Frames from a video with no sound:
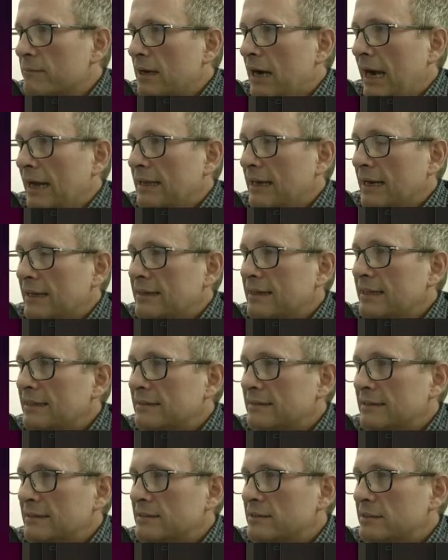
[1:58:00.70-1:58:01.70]
I, I
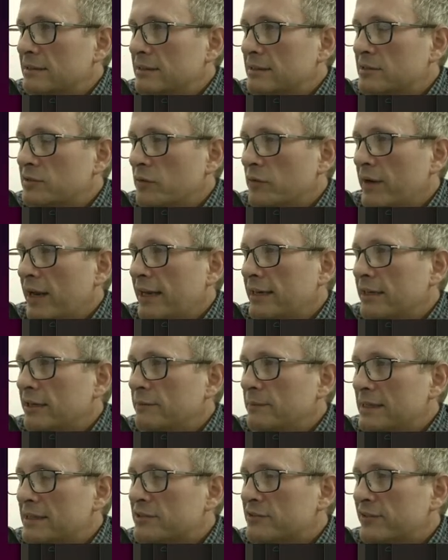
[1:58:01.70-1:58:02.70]
think the the tornado
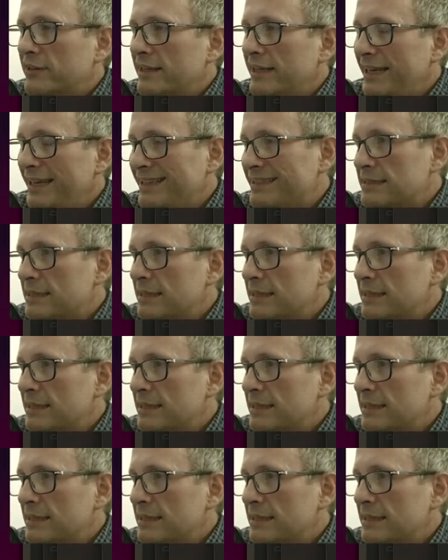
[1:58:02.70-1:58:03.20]
mystery is